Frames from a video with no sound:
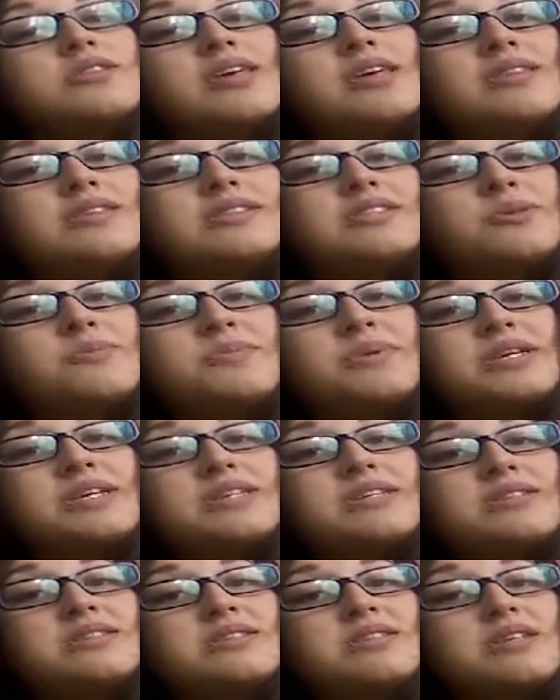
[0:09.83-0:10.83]
And today the
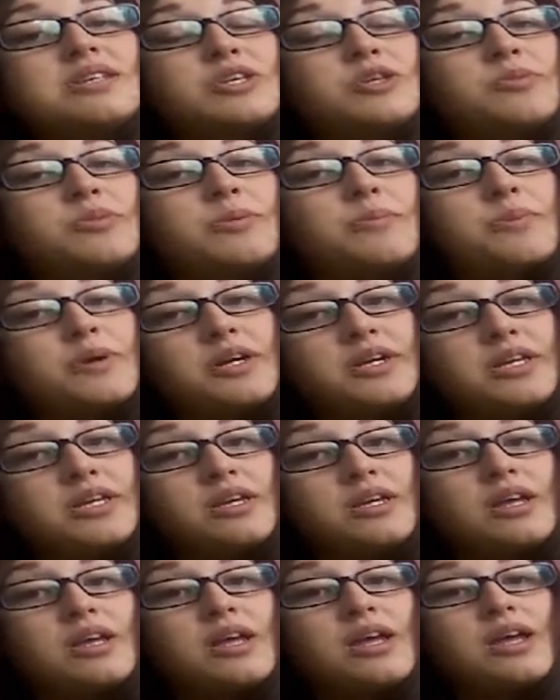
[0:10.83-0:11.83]
topic is the
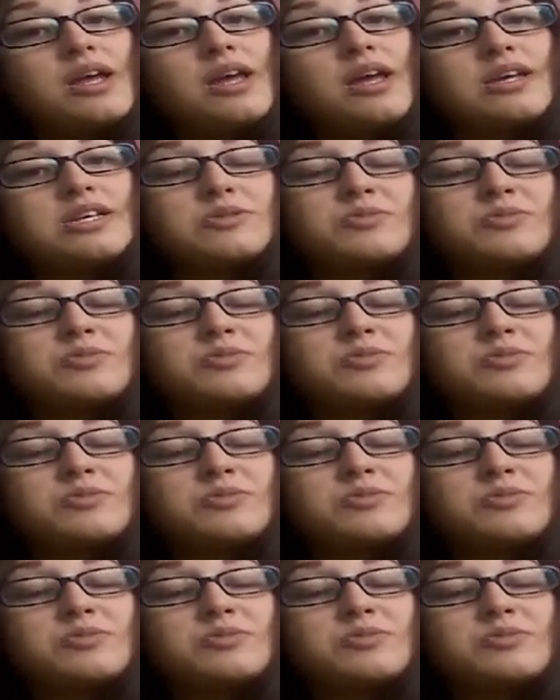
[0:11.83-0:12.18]
human body.